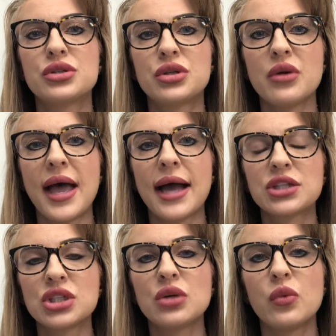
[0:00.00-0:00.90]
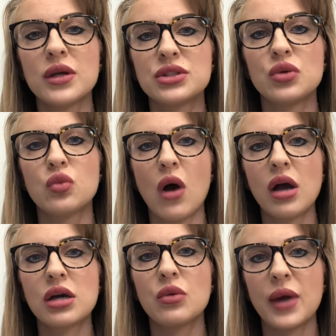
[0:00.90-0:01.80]
to actually want to
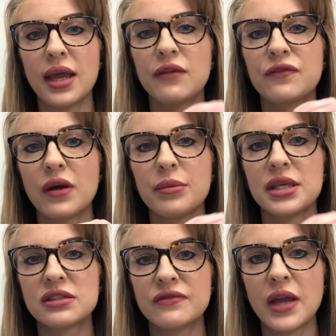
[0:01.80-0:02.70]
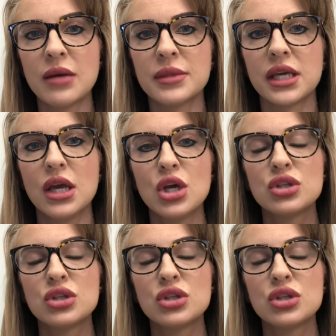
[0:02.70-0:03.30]
walk away from his family.